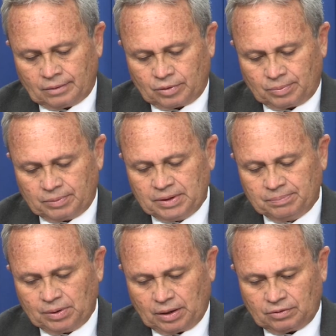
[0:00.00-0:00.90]
Triple B
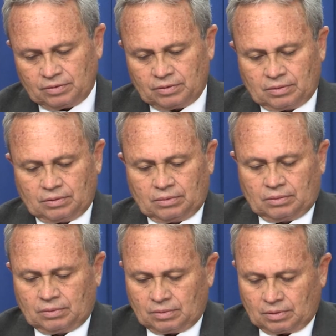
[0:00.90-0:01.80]
plus
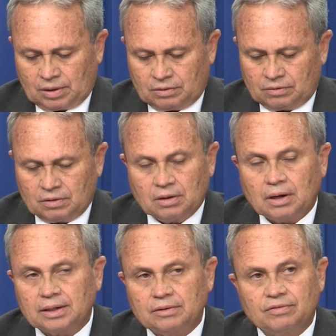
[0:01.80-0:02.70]
is
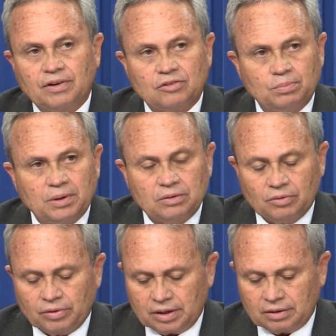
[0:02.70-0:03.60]
an investment
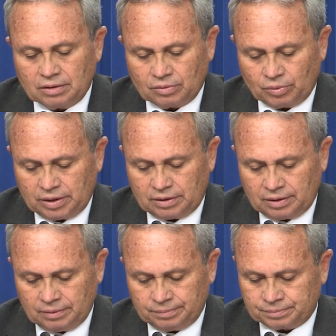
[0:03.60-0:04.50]
grade
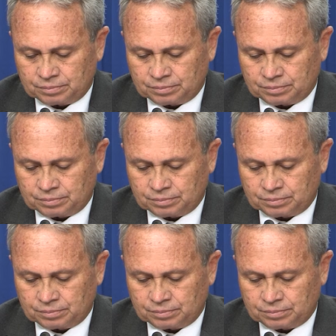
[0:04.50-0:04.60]
rating